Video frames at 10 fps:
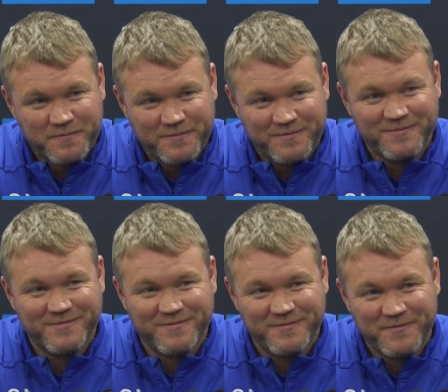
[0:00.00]

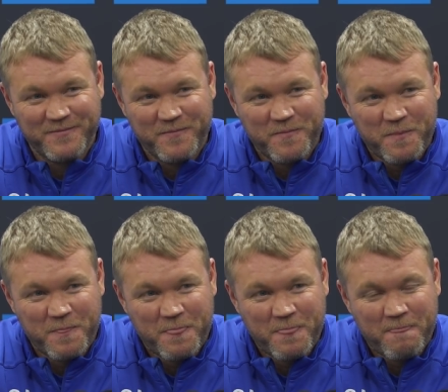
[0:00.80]
about. FA Cup
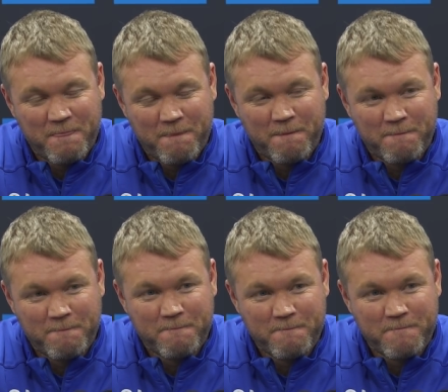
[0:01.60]
draw. How
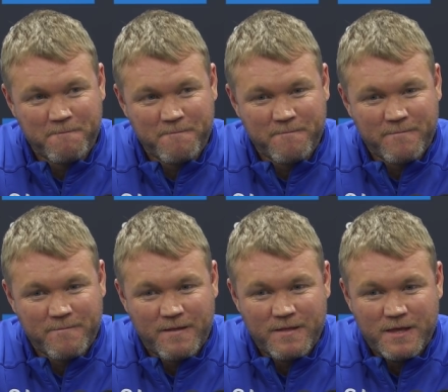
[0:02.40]
did you view that one?
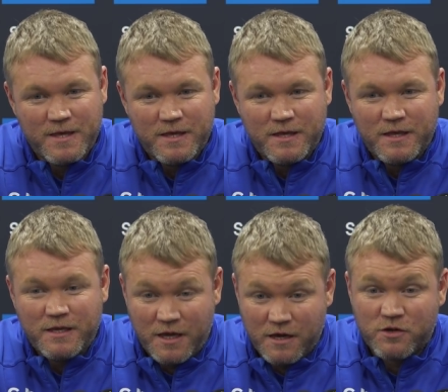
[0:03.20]

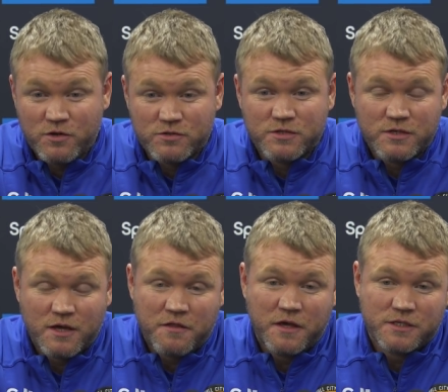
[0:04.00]
Yeah, good.
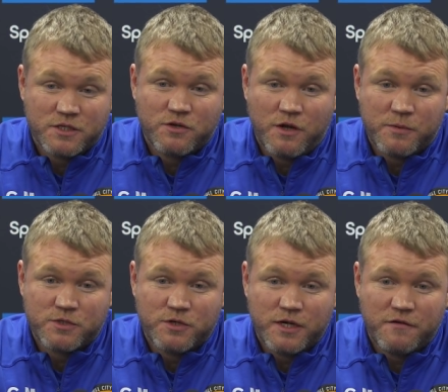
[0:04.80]
I think it's a good
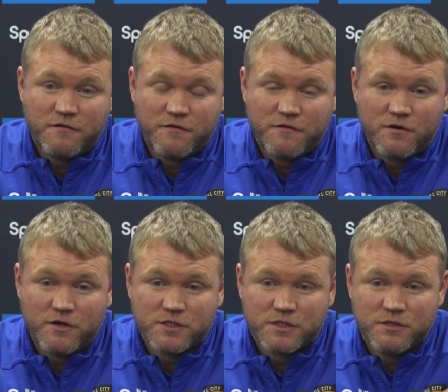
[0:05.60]
opportunity for
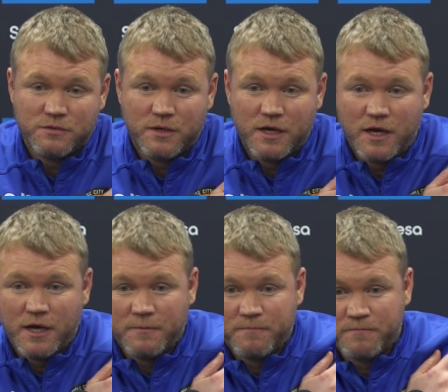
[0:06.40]
us to